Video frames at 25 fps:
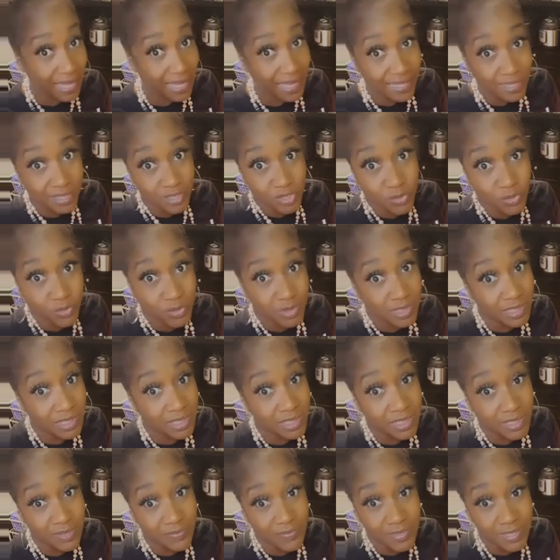to join into
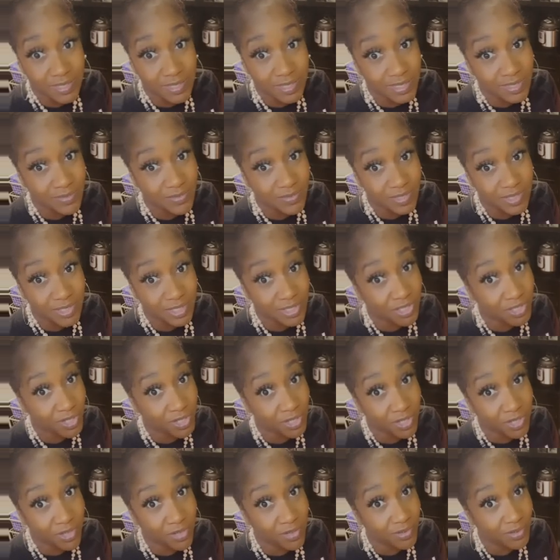the festivities,
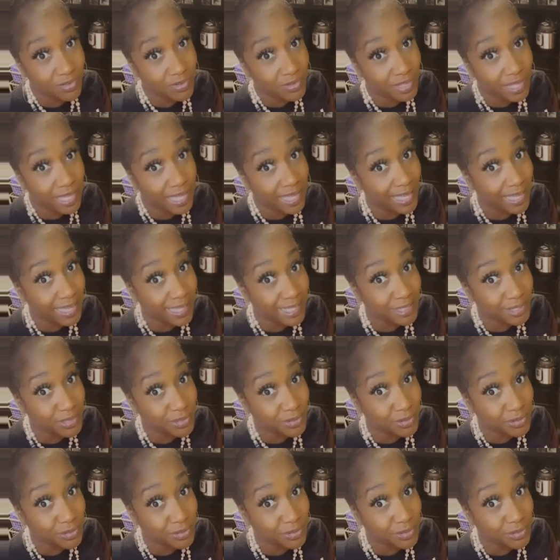y'all. I had to.